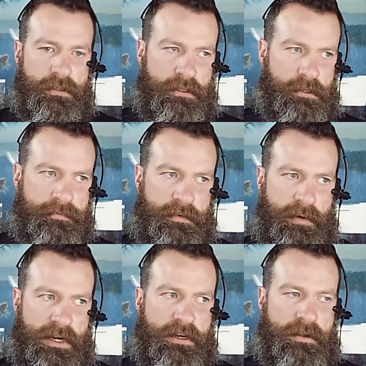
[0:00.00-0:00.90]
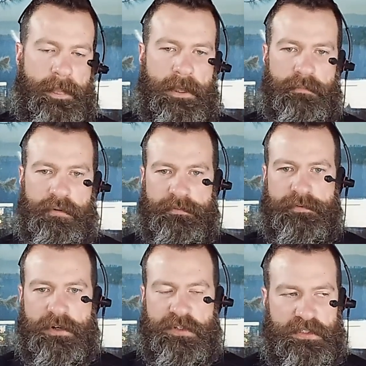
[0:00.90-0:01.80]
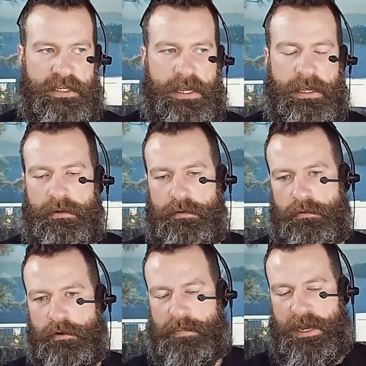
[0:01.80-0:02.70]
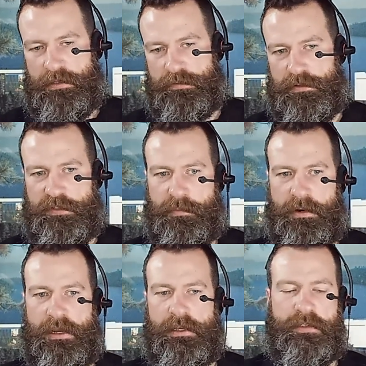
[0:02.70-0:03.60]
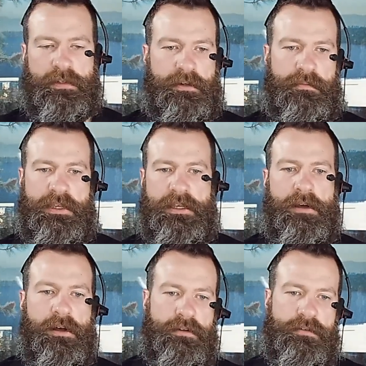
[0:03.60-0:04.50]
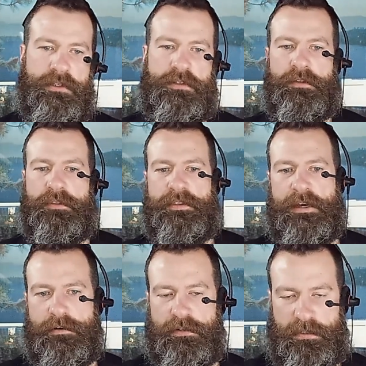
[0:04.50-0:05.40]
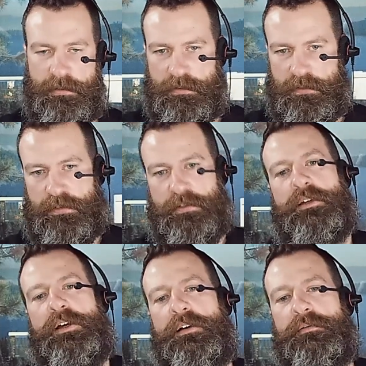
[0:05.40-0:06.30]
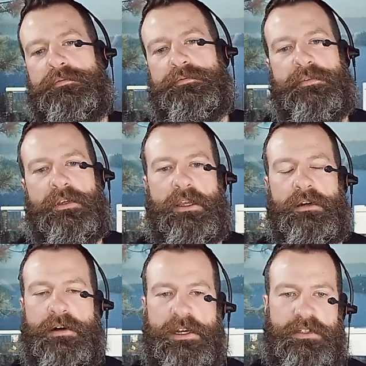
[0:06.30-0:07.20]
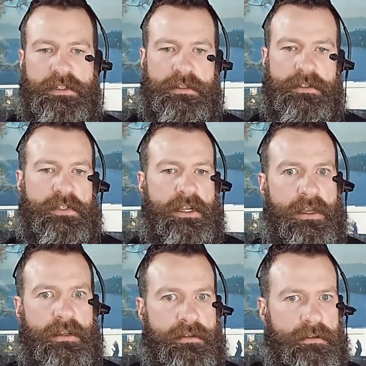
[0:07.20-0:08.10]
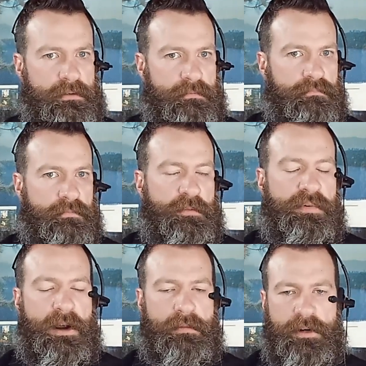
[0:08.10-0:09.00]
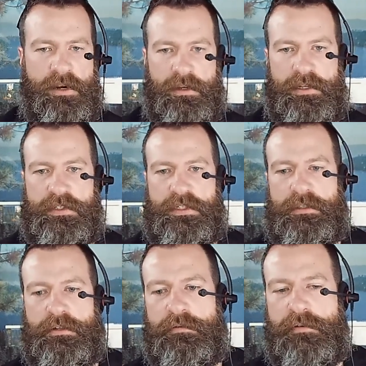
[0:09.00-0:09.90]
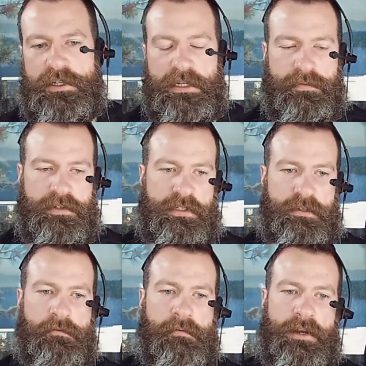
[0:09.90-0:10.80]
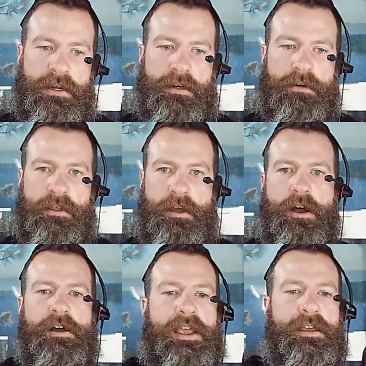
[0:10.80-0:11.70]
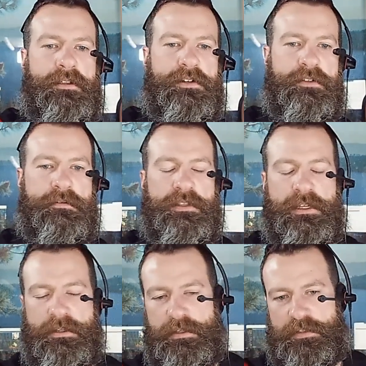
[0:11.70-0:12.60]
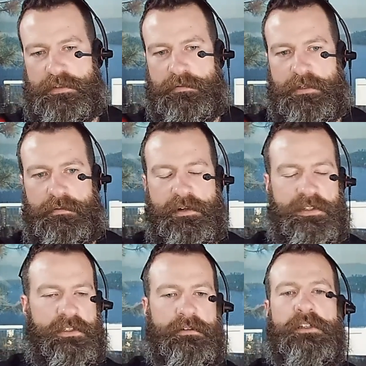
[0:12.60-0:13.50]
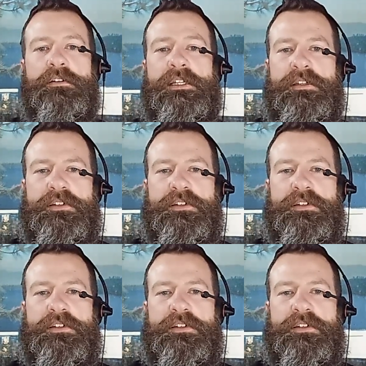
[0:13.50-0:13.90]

you know, if you're running a brute force attack or a password spray, it's going to be hundreds or thousands of iterations, and you're probably not going to sit there and watch every single one and know, like, oh, hey, there's the one that's the one that works. You'll need